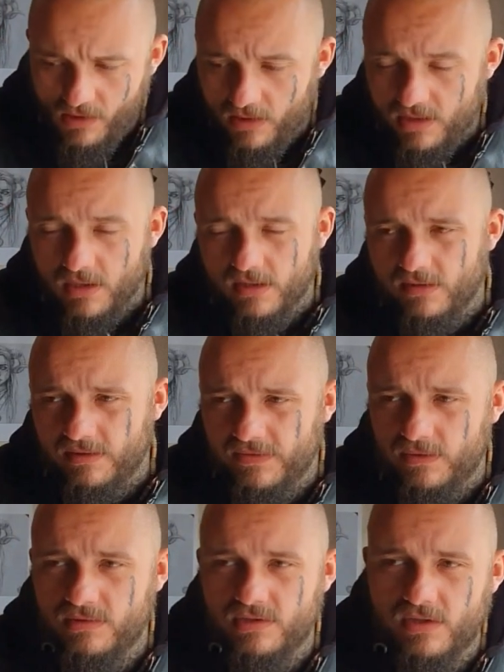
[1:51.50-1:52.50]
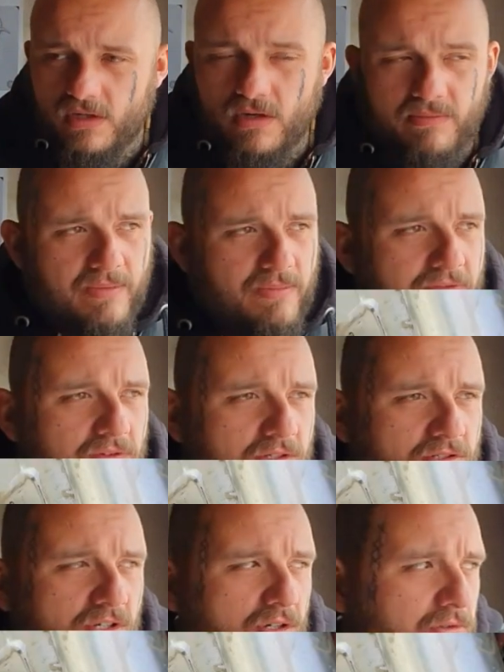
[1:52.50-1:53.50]
don't know if it was, I can't remember if it
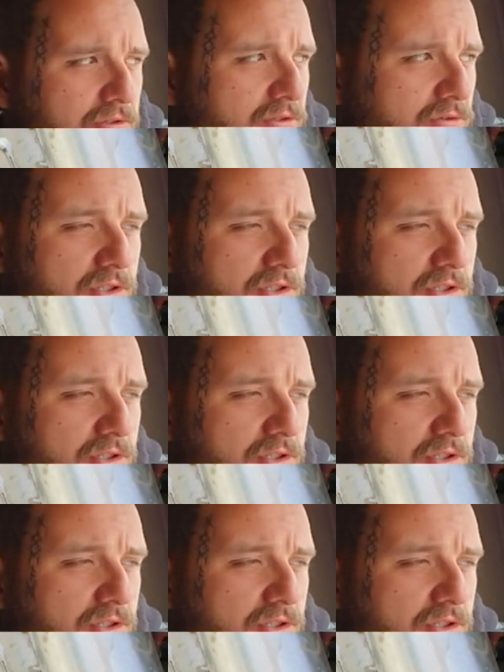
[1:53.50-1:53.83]
was Ewan's or